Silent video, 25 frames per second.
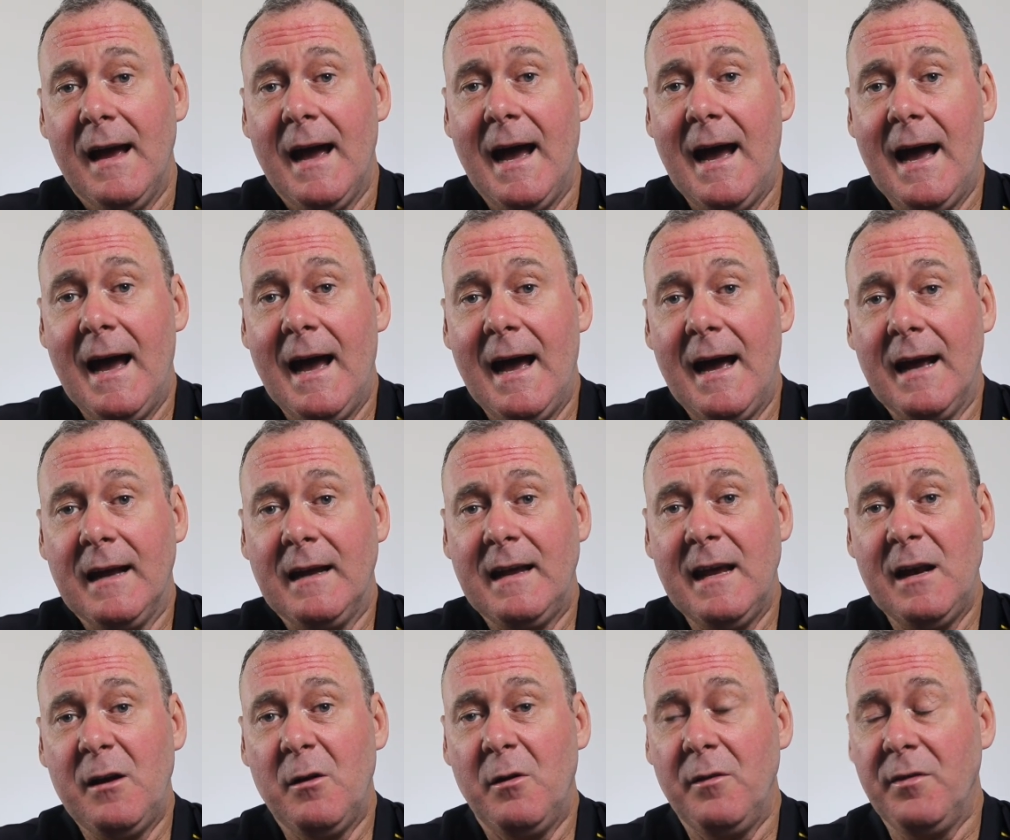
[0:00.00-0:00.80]

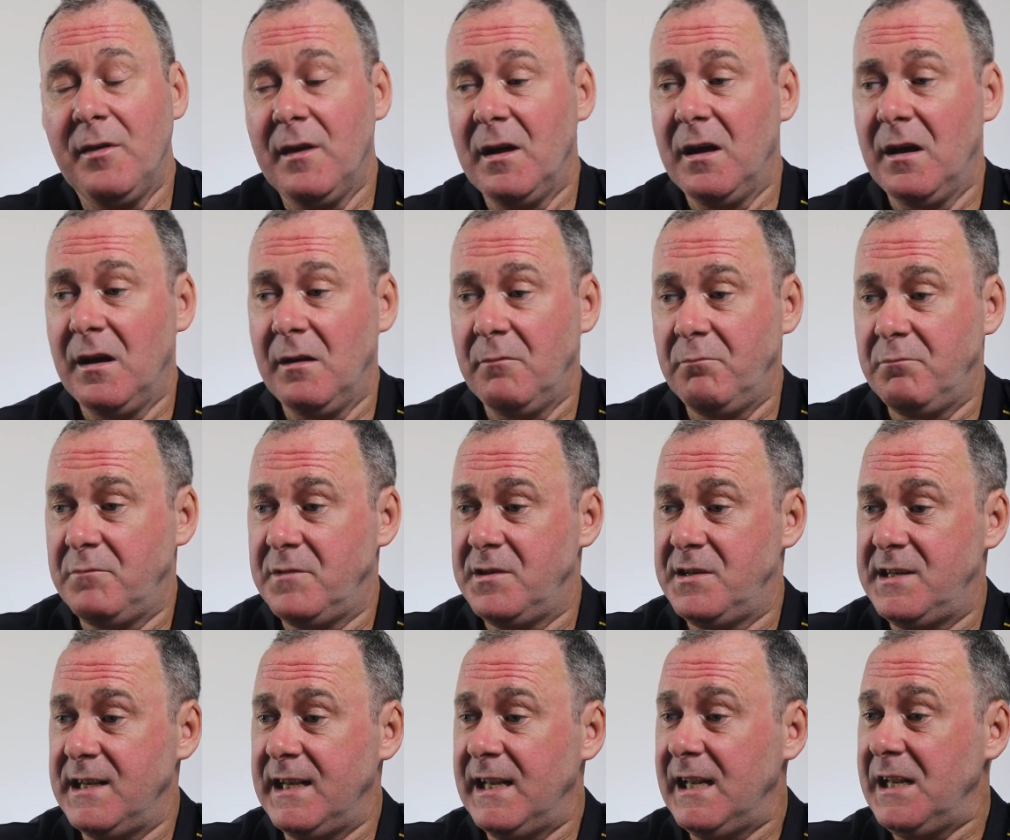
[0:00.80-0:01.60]
Get on the
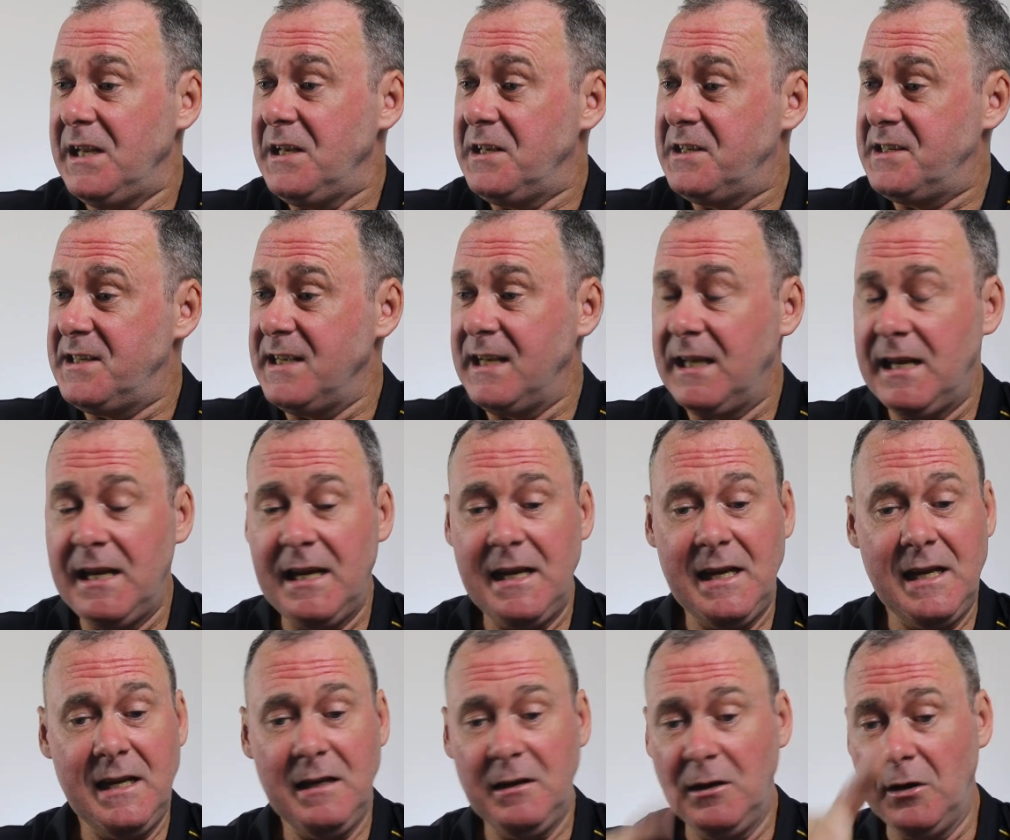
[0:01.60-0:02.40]

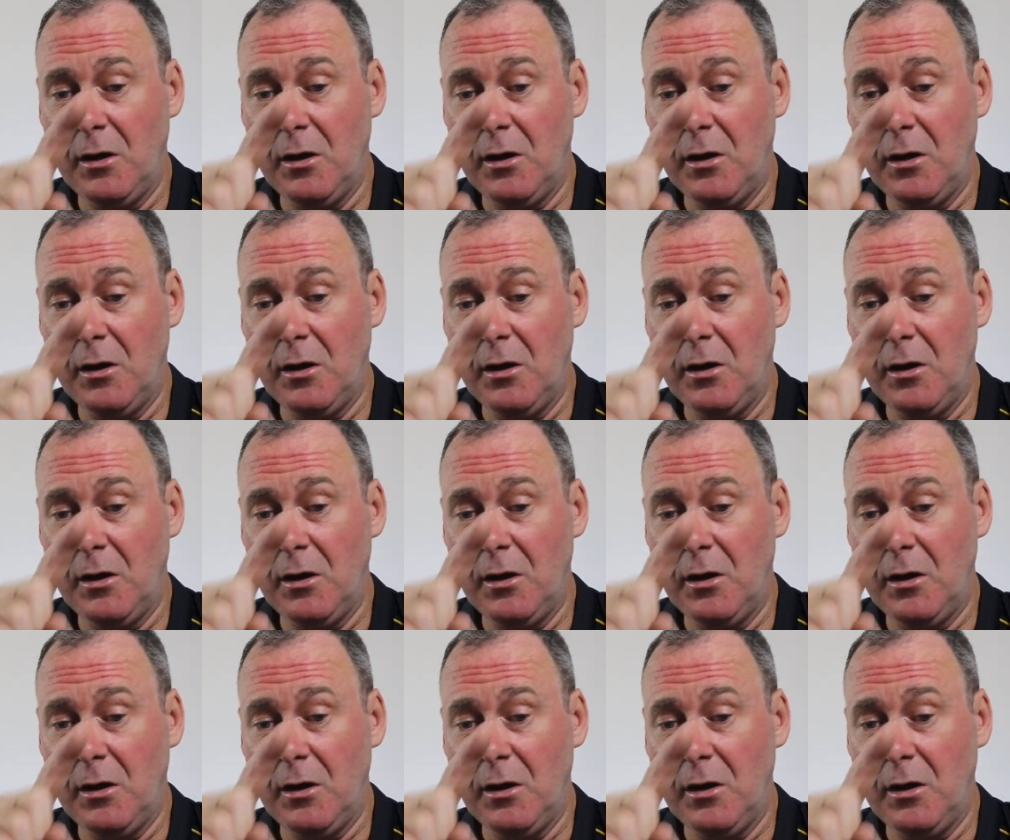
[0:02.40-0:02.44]
dingy,